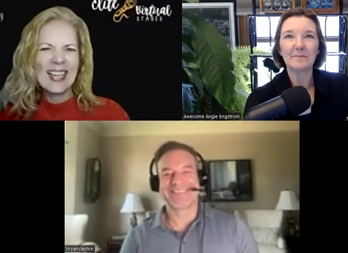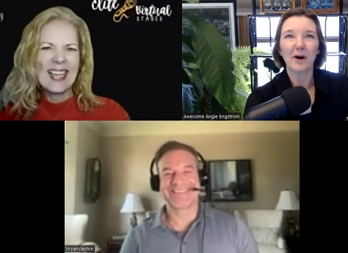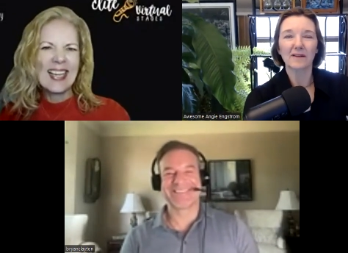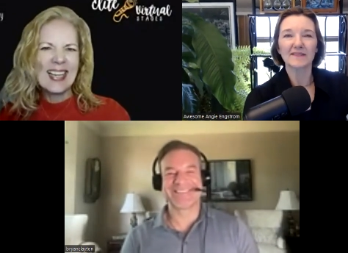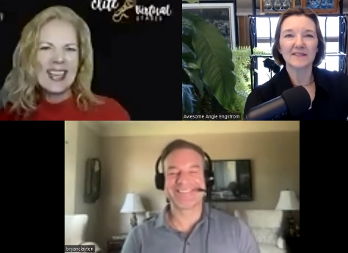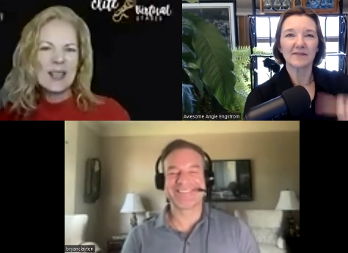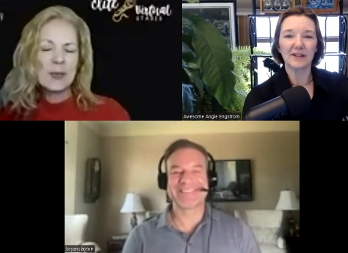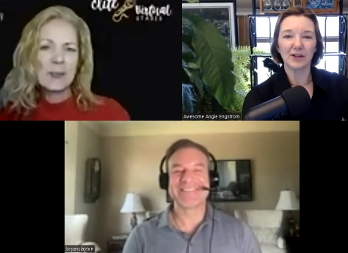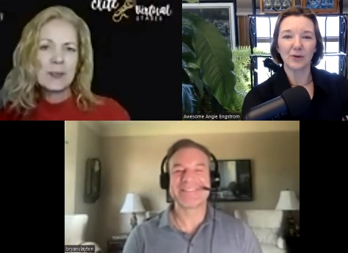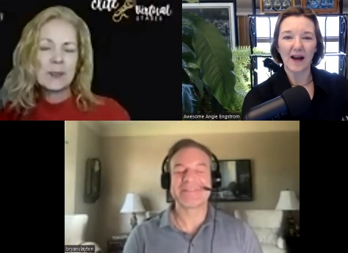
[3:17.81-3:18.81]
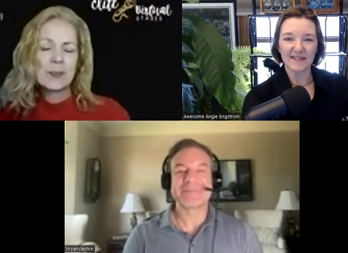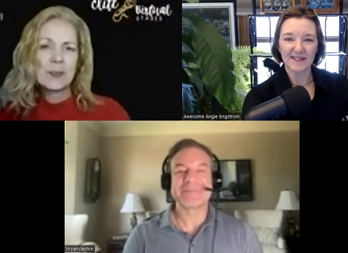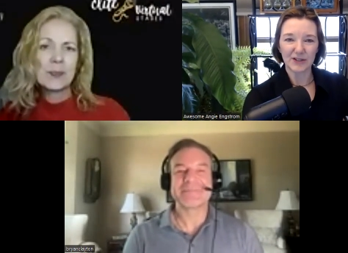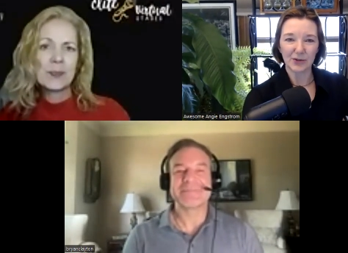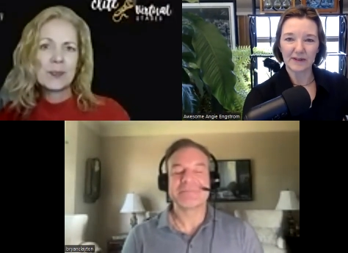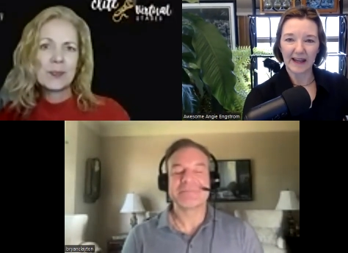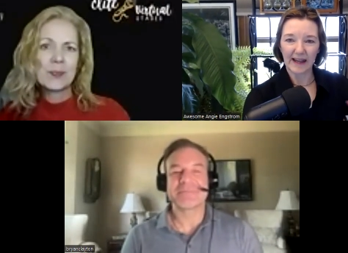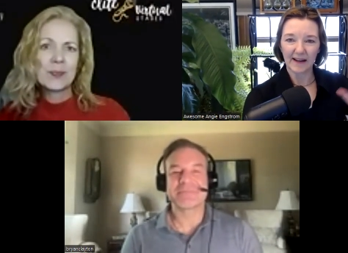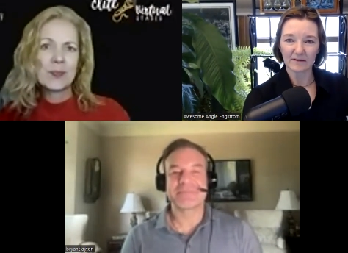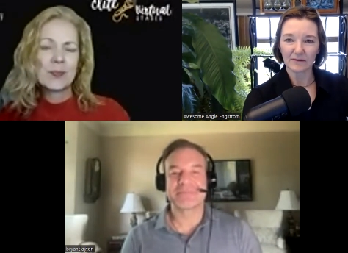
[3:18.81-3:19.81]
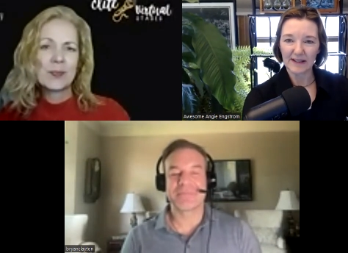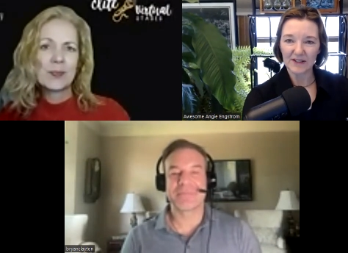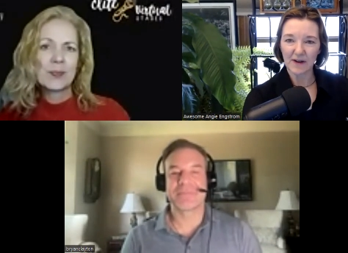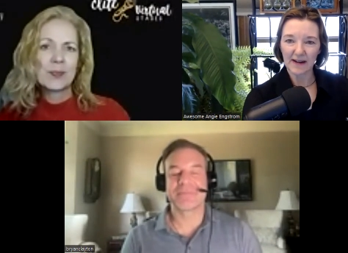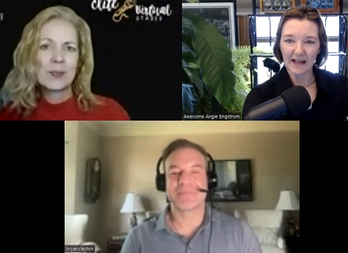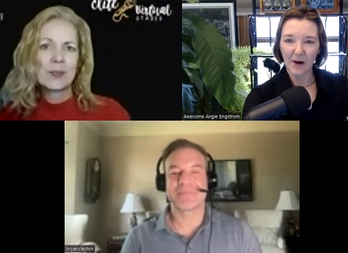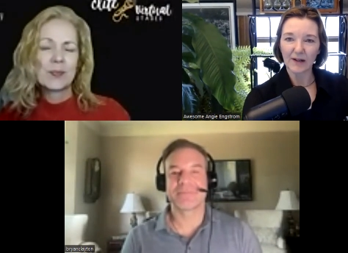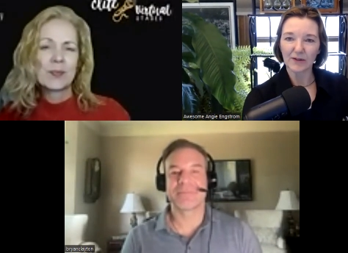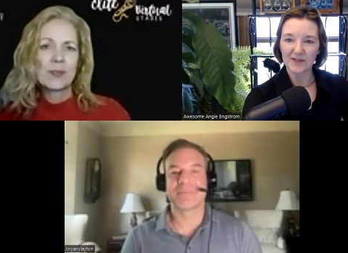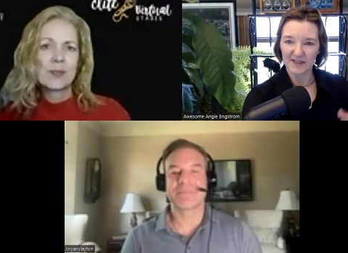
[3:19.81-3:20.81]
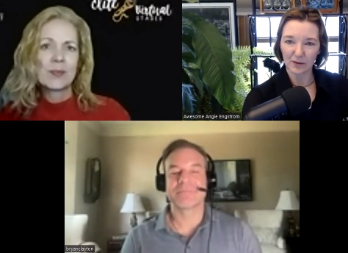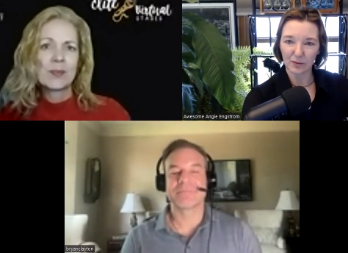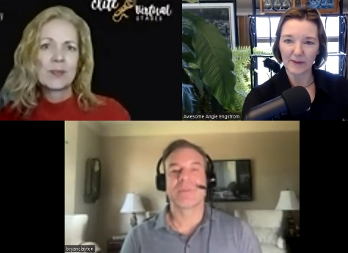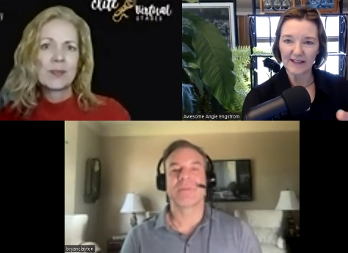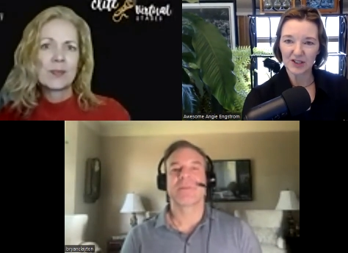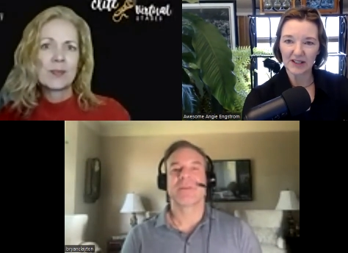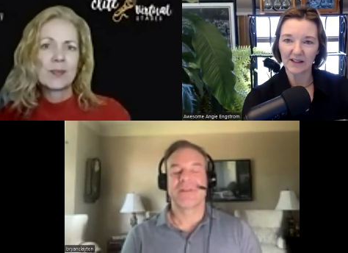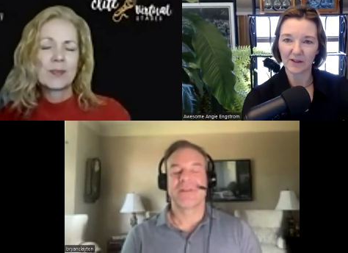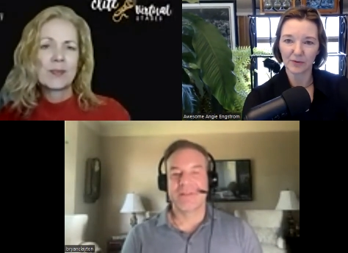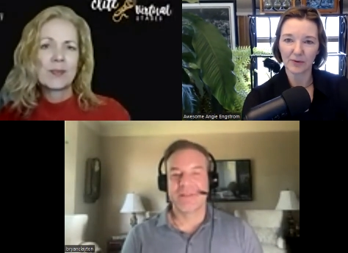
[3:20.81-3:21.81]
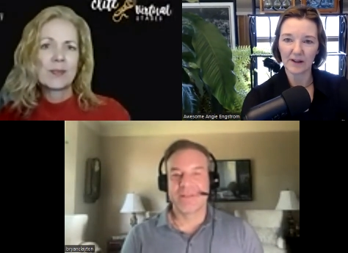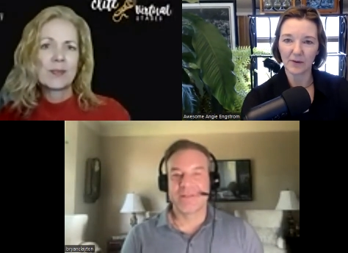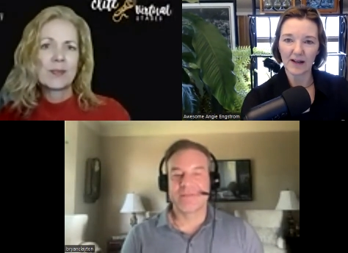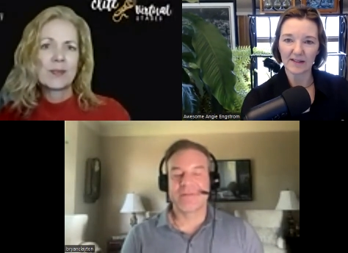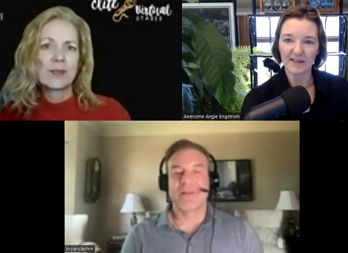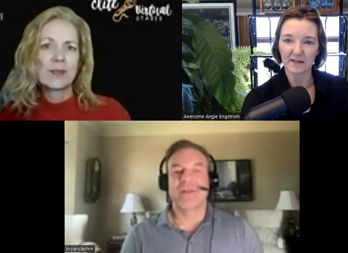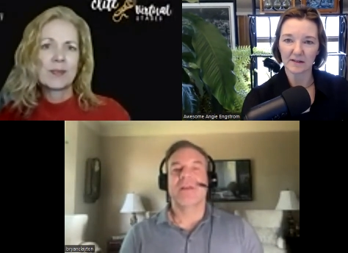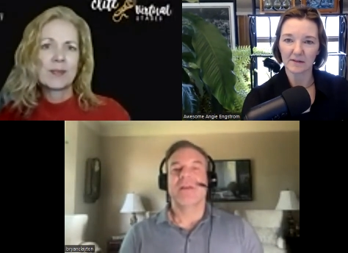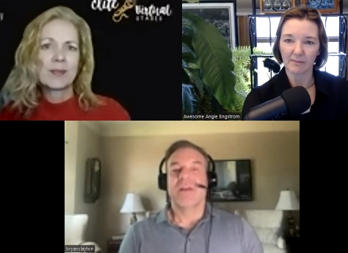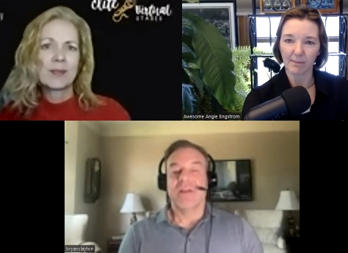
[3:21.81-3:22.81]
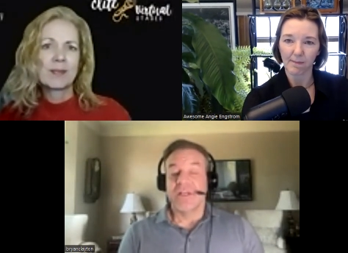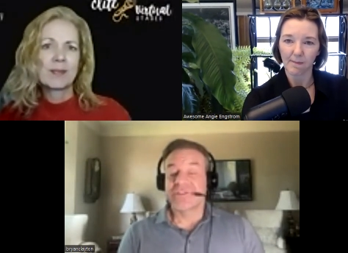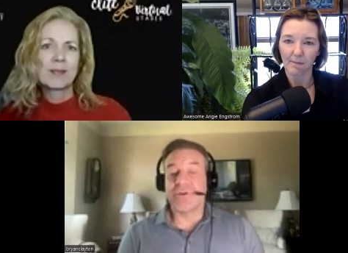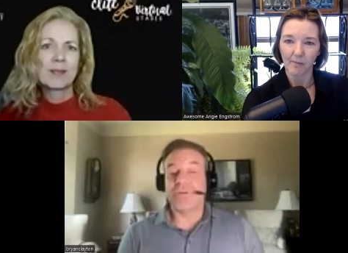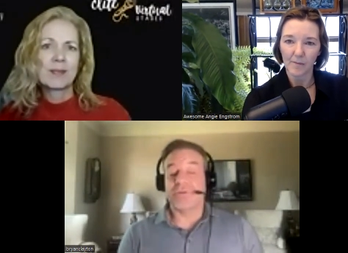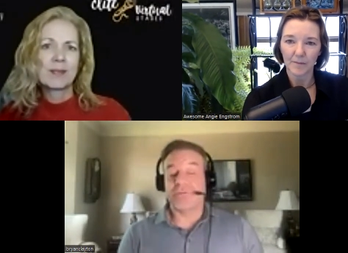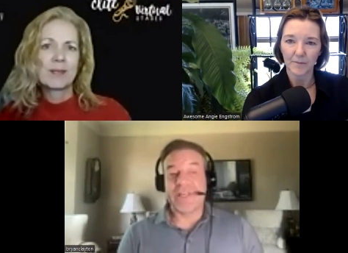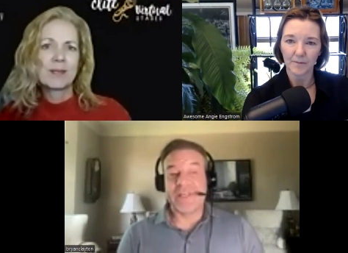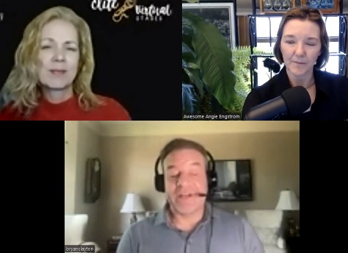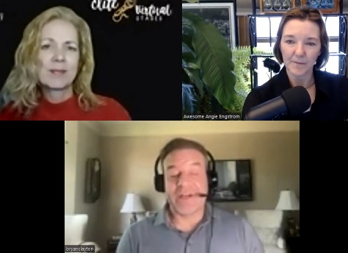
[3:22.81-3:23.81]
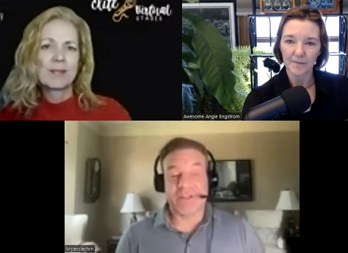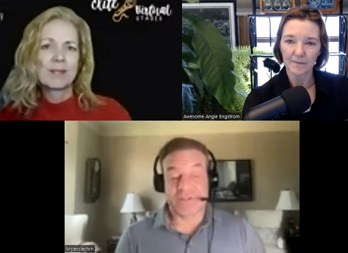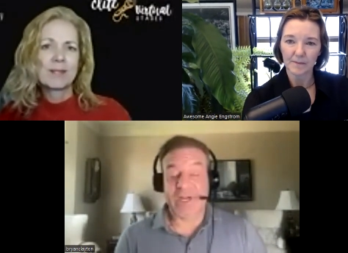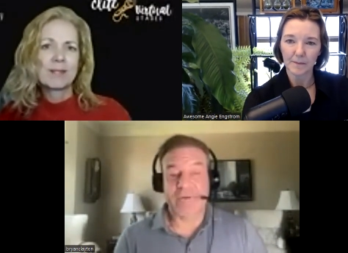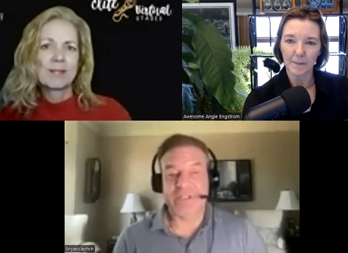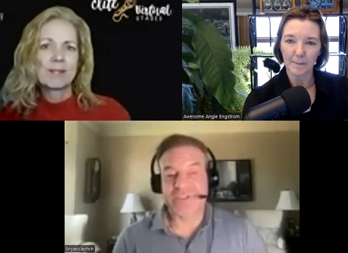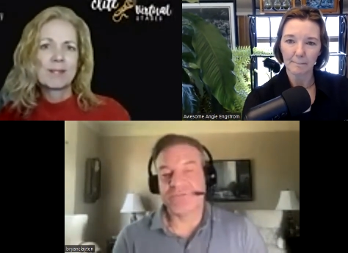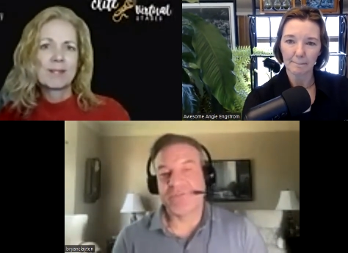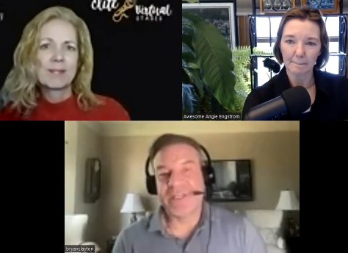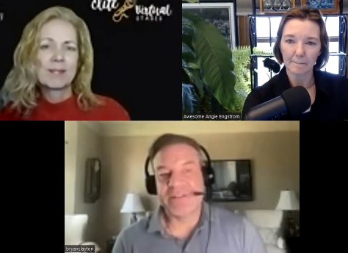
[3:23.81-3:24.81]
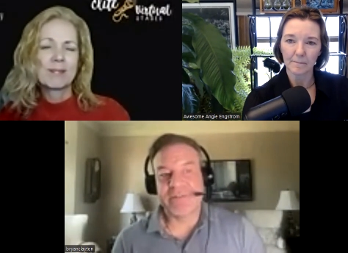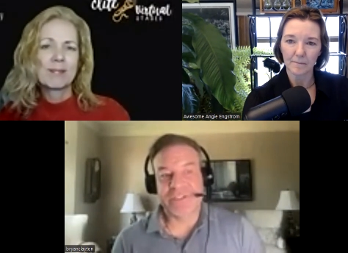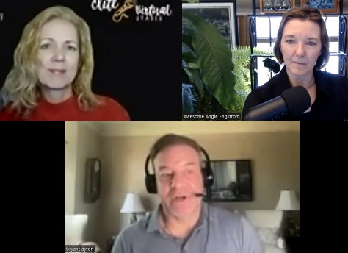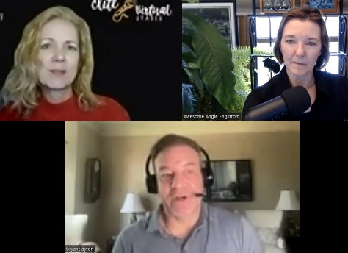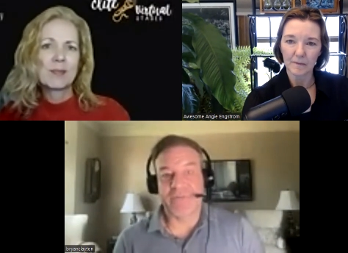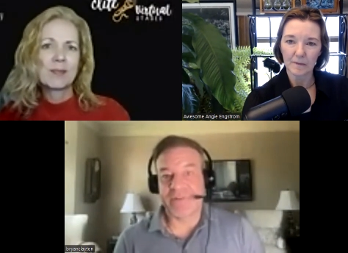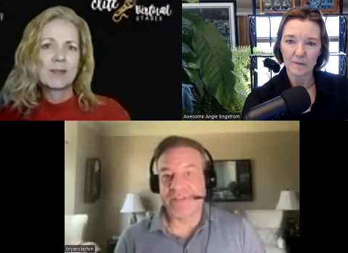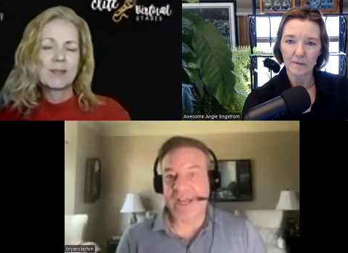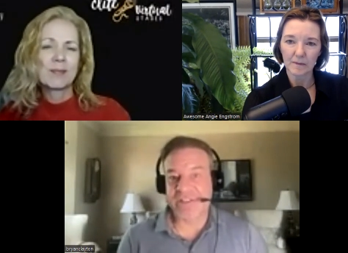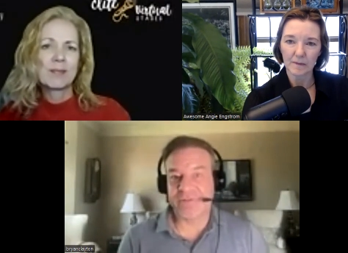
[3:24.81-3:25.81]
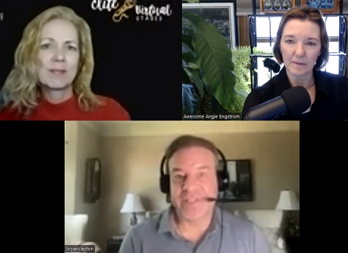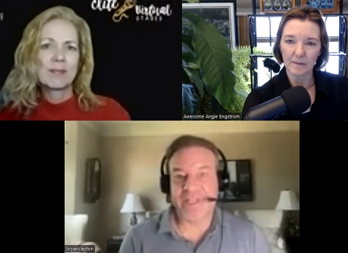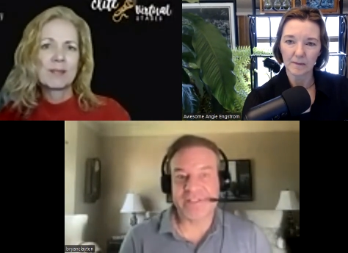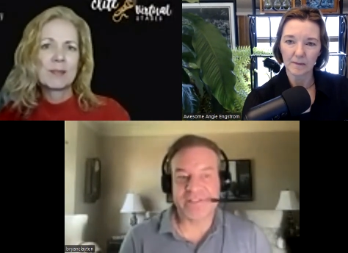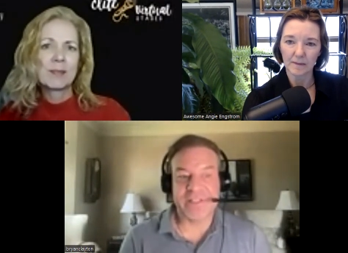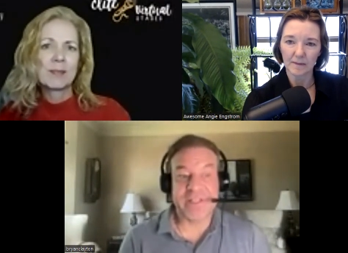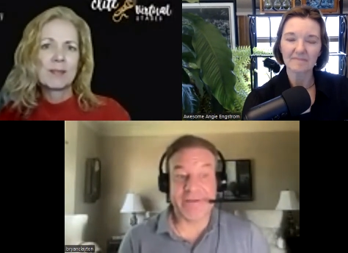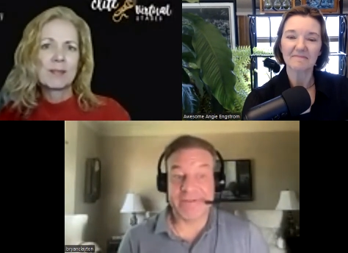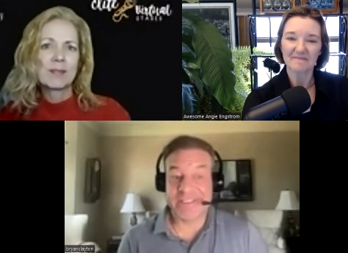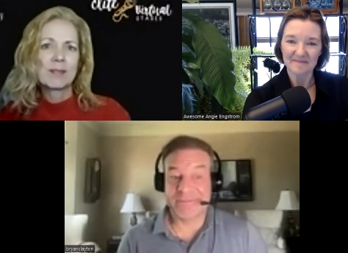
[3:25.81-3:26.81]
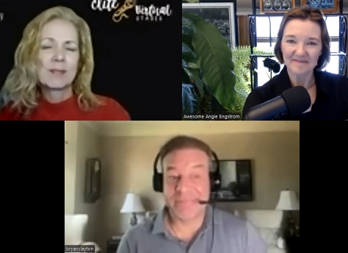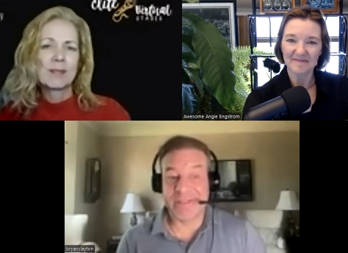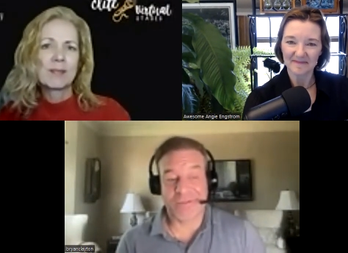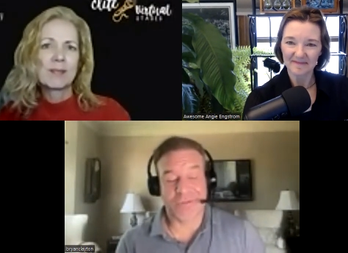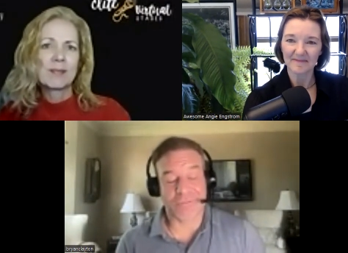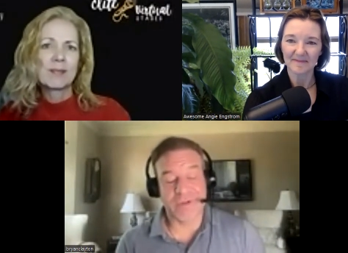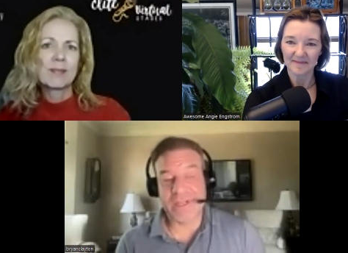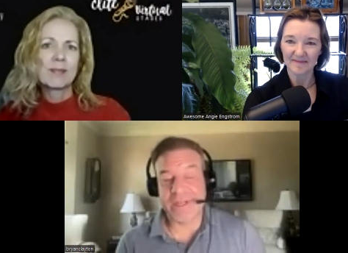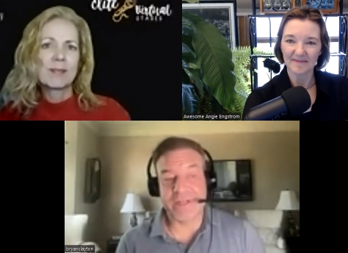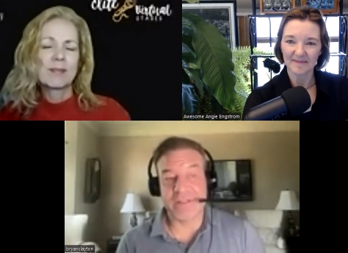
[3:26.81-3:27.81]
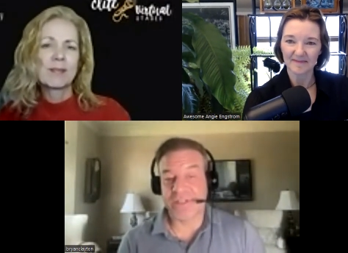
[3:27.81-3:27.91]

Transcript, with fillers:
Speaker 1: parts of the US you can't reach right now? Are you still reaching through the US or?
Speaker 2: So we uh, it's a great question. We we started off in Nashville, Tennessee, and we spent three years in